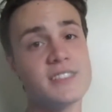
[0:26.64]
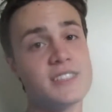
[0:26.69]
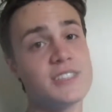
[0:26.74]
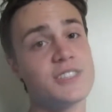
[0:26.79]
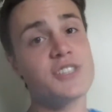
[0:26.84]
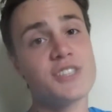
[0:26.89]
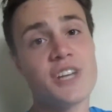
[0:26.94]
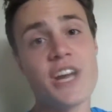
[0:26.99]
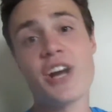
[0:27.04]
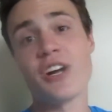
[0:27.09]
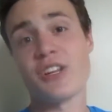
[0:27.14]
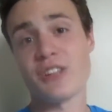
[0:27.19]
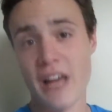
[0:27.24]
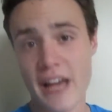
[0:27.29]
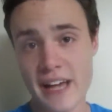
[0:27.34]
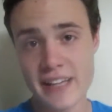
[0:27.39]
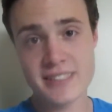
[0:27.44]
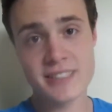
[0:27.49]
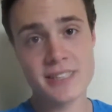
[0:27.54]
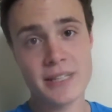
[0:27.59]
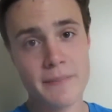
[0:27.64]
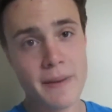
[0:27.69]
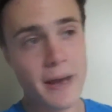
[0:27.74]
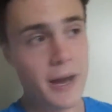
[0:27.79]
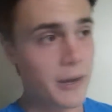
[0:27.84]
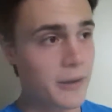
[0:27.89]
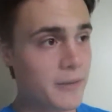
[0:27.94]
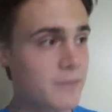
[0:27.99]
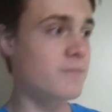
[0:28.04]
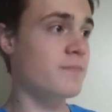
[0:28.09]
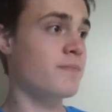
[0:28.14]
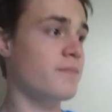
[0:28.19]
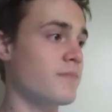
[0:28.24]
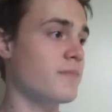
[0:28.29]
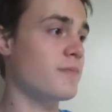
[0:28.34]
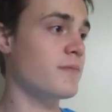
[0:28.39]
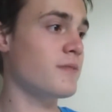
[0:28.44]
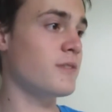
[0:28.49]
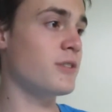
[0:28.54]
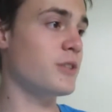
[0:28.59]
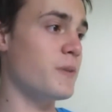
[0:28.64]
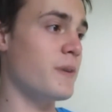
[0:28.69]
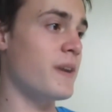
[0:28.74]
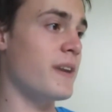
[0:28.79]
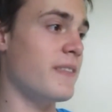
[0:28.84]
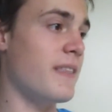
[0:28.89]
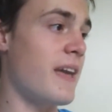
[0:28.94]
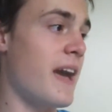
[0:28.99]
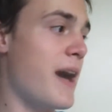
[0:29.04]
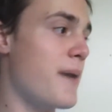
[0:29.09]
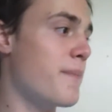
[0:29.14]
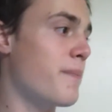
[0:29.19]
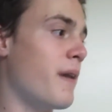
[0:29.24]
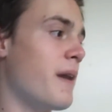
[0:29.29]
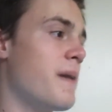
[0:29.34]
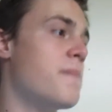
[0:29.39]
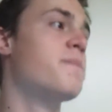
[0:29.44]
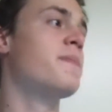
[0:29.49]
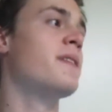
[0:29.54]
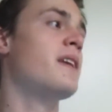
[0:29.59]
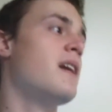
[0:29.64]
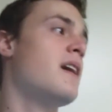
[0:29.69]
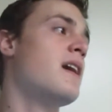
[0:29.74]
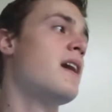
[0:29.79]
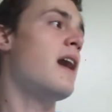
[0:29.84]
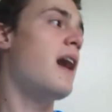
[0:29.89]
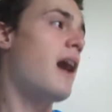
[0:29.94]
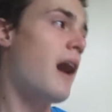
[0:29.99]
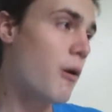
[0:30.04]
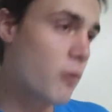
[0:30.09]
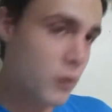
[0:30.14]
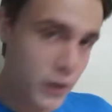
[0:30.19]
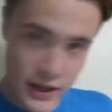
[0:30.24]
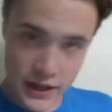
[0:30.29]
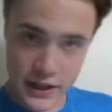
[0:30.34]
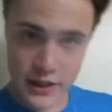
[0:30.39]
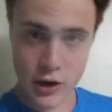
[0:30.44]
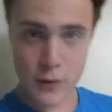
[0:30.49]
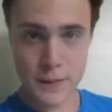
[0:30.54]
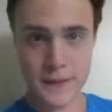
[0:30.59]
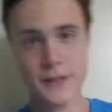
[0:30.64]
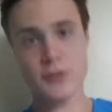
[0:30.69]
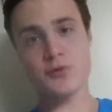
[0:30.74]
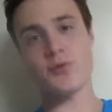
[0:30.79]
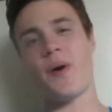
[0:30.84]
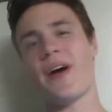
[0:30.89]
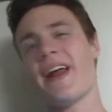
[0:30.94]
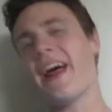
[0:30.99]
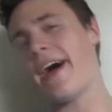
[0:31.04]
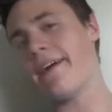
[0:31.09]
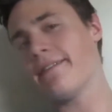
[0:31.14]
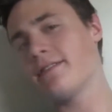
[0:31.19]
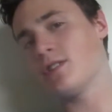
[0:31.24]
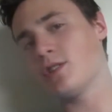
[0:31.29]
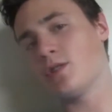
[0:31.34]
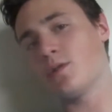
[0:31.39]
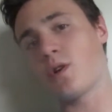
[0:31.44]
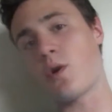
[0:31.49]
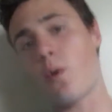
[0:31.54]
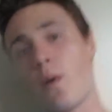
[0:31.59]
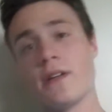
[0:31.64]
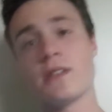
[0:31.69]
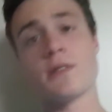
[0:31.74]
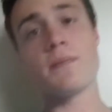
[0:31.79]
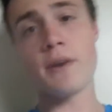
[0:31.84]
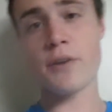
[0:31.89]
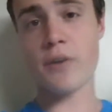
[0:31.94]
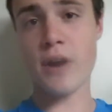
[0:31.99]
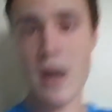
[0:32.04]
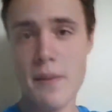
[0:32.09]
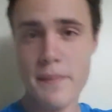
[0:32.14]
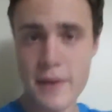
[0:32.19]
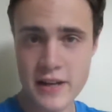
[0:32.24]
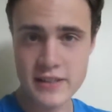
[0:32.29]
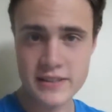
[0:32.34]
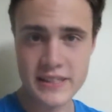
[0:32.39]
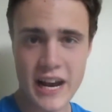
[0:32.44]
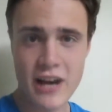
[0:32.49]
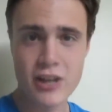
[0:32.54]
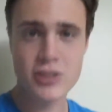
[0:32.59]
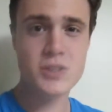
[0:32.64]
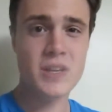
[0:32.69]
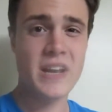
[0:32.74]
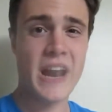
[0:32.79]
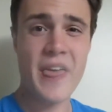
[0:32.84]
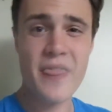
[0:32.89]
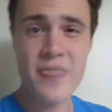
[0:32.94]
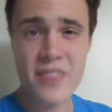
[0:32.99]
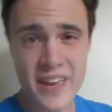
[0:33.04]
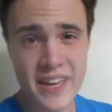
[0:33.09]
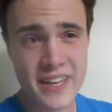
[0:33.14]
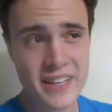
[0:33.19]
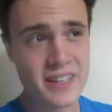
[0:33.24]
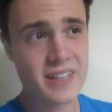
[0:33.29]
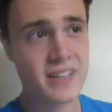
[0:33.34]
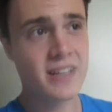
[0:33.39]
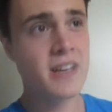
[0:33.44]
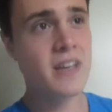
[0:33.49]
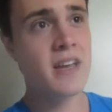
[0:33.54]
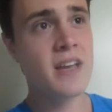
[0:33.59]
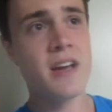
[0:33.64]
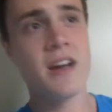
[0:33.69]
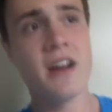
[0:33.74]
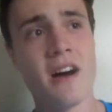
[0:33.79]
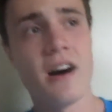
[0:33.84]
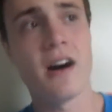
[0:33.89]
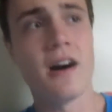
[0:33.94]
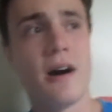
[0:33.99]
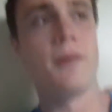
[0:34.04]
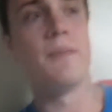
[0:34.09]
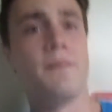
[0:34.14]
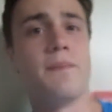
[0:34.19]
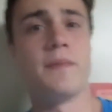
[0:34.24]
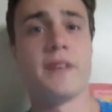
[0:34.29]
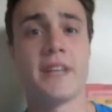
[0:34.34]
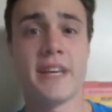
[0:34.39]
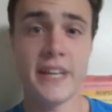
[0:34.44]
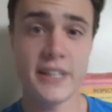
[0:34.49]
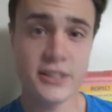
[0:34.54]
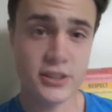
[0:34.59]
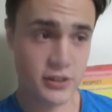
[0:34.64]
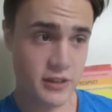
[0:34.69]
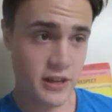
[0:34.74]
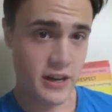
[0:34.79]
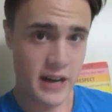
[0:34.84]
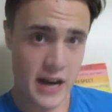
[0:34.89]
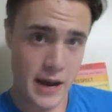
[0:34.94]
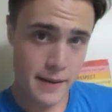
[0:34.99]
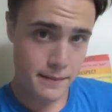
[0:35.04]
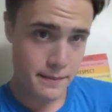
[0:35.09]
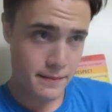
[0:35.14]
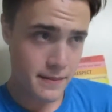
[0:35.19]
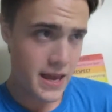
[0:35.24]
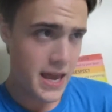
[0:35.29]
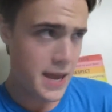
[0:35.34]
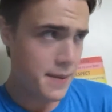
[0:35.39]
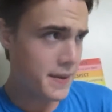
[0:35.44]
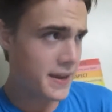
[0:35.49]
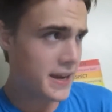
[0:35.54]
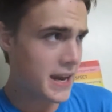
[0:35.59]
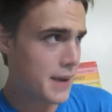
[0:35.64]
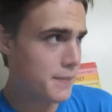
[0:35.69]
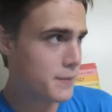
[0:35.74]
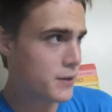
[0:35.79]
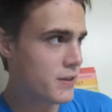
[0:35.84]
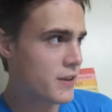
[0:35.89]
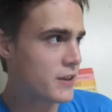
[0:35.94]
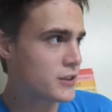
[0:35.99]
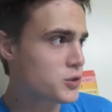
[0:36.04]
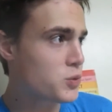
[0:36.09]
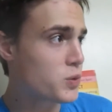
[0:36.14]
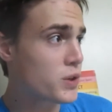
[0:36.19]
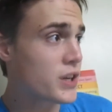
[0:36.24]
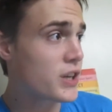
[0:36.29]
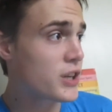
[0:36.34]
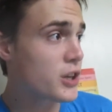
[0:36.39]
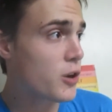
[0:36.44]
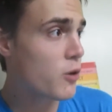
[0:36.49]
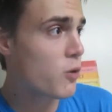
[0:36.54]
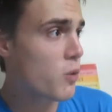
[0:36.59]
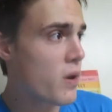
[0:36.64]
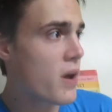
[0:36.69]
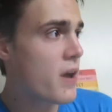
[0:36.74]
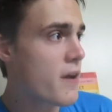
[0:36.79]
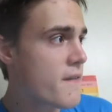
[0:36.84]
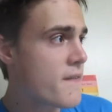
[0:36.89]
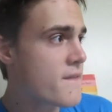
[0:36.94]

could care less about doing that, but we're gonna go because right after we're going to my grandparents' house, and I think the kids are there. Amy and Amber are there, so we're gonna go